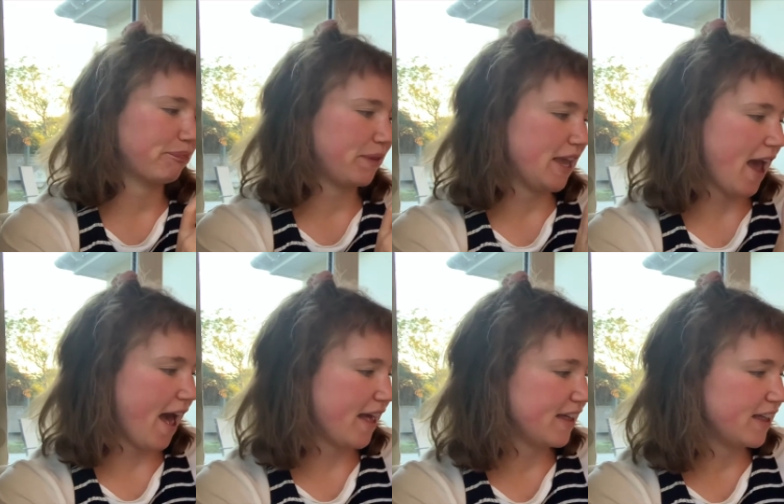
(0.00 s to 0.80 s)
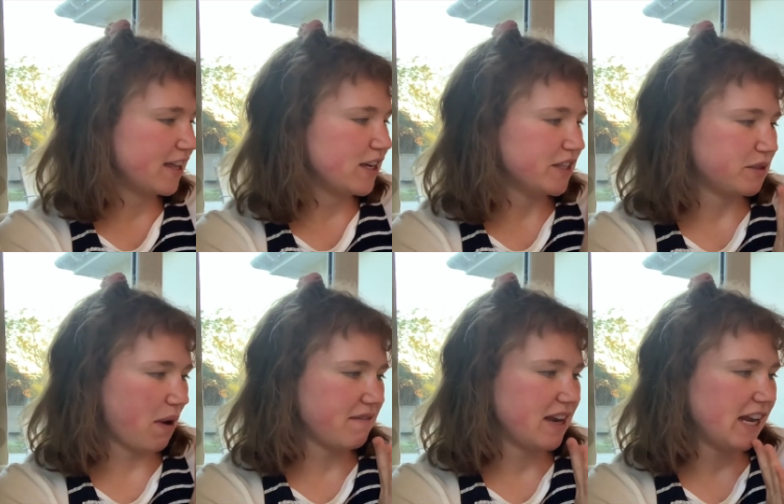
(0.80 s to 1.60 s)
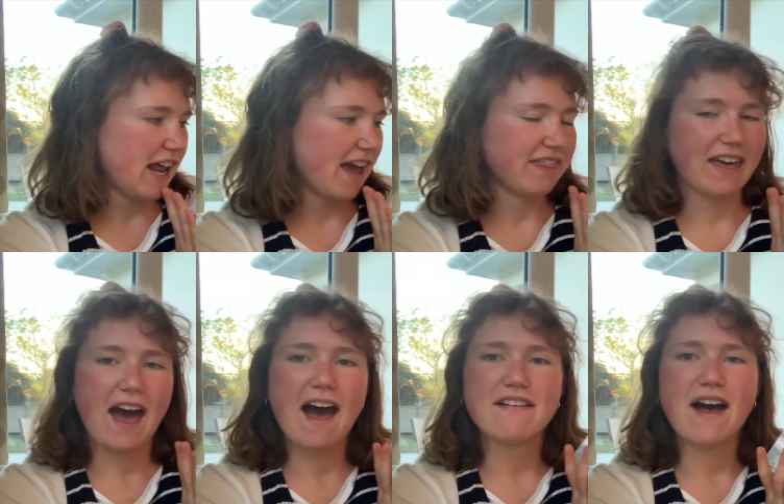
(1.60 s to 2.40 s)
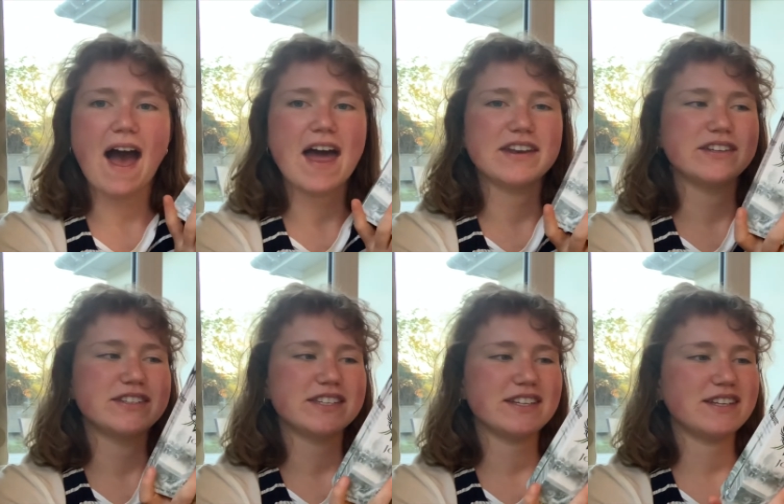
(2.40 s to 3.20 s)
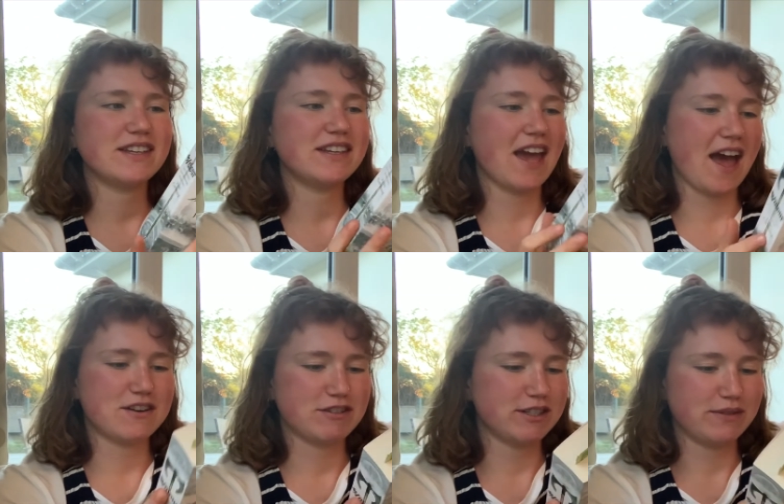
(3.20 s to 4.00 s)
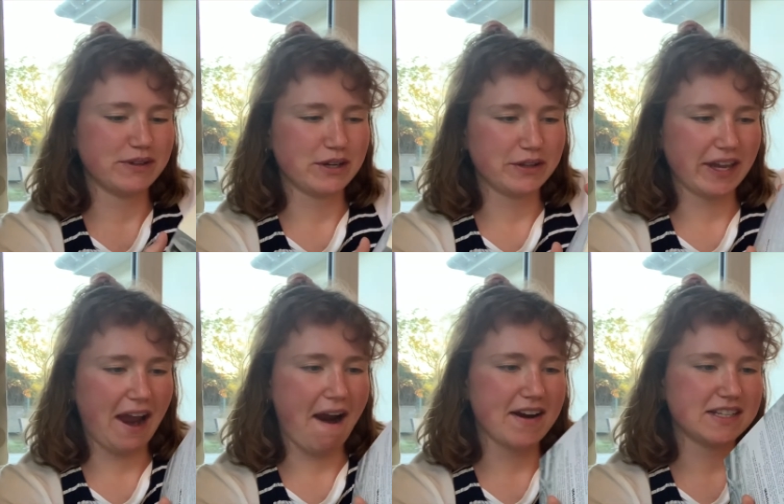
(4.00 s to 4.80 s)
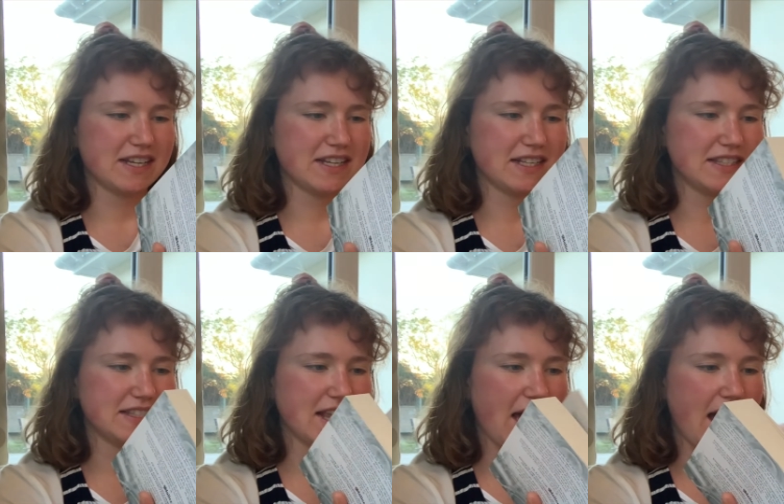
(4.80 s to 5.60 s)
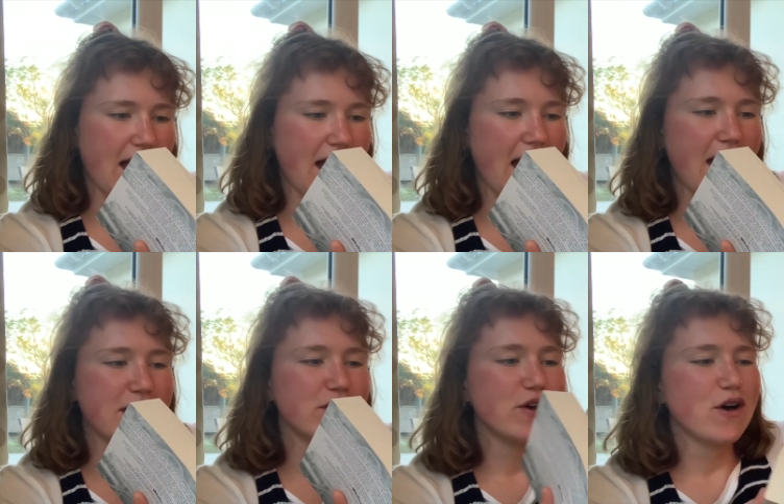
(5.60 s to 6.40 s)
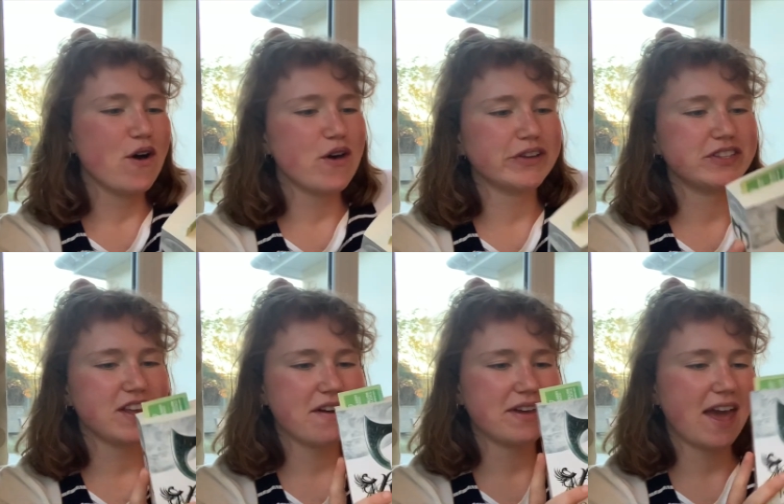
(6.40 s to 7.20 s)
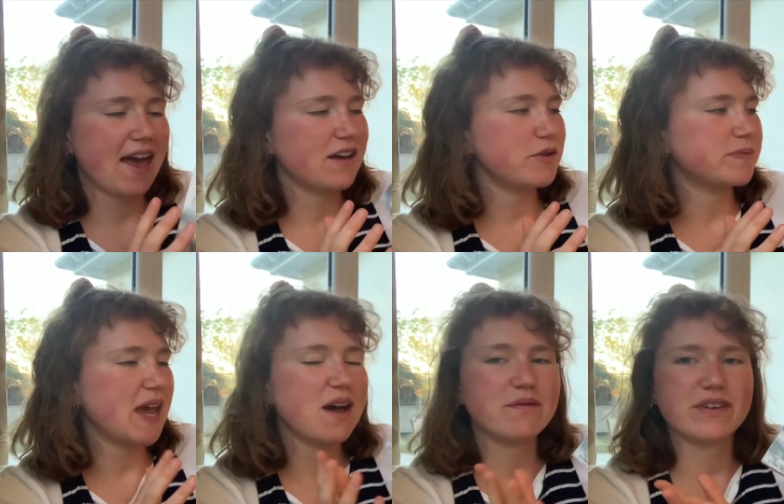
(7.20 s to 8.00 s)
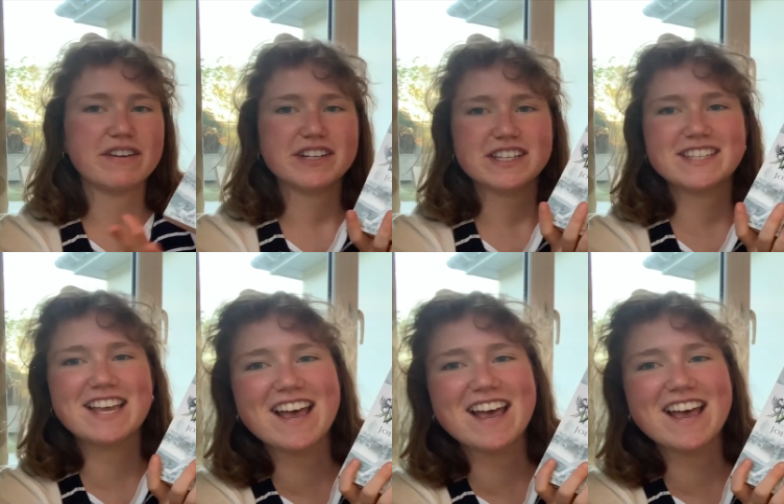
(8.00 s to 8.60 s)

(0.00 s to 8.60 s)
Yeah, so I really like that. And yeah, I'm just loving all the characters. And also, yeah, update on Veridus.